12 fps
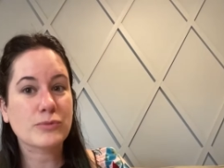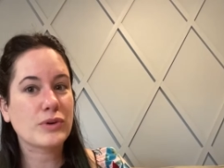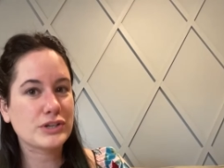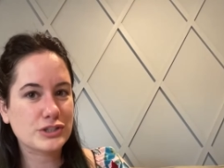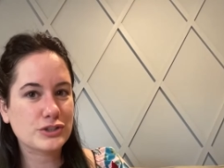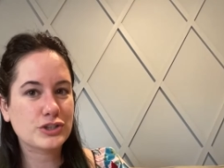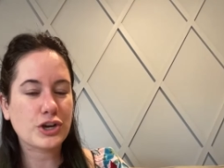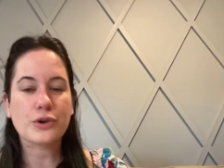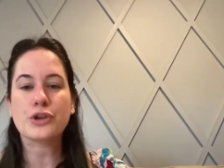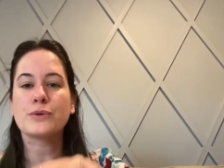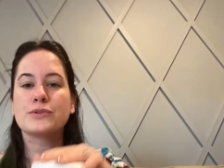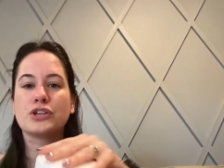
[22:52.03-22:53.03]
I'm going to show
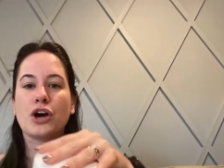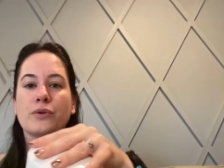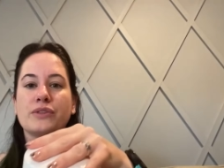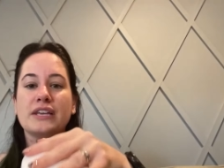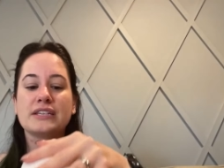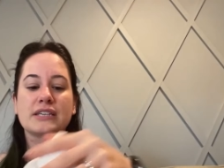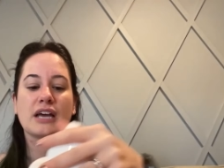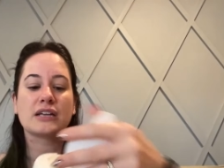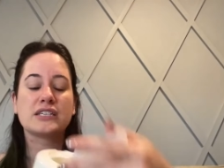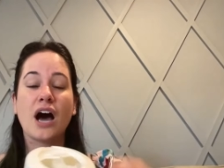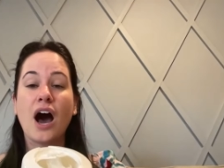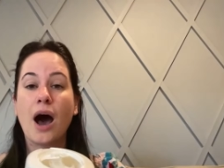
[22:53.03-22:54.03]
you. So this
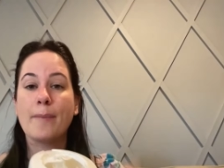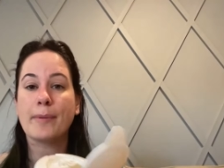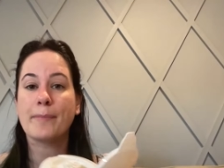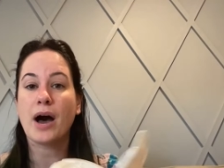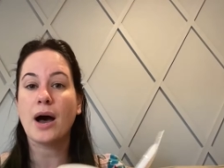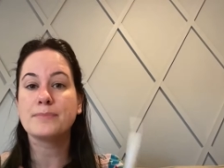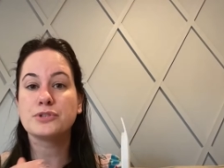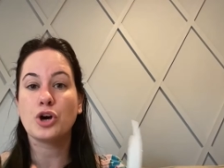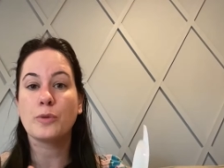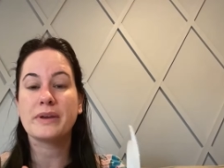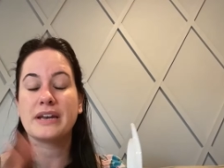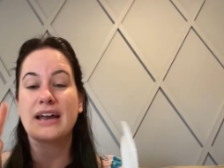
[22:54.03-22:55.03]
top pops
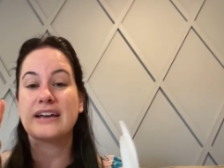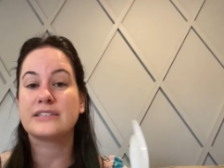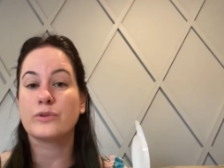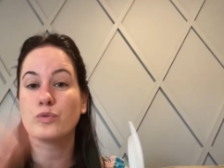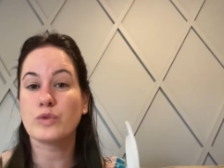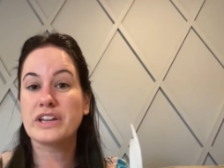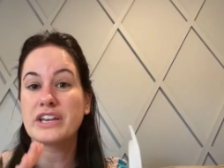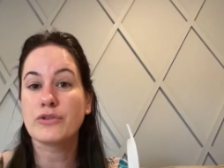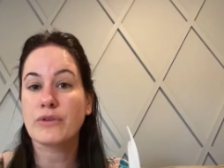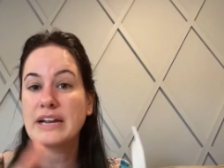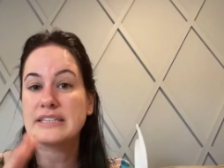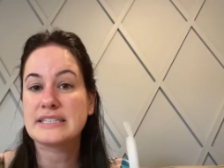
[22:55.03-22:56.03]
open. It has a really
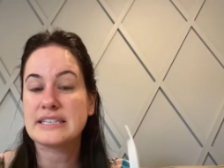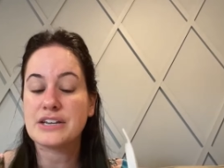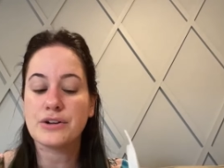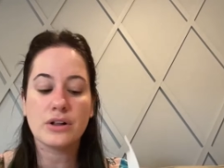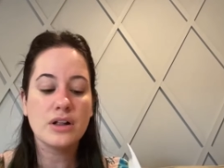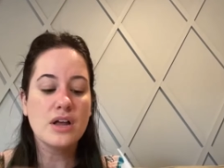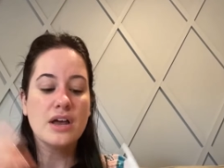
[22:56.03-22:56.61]
great seal.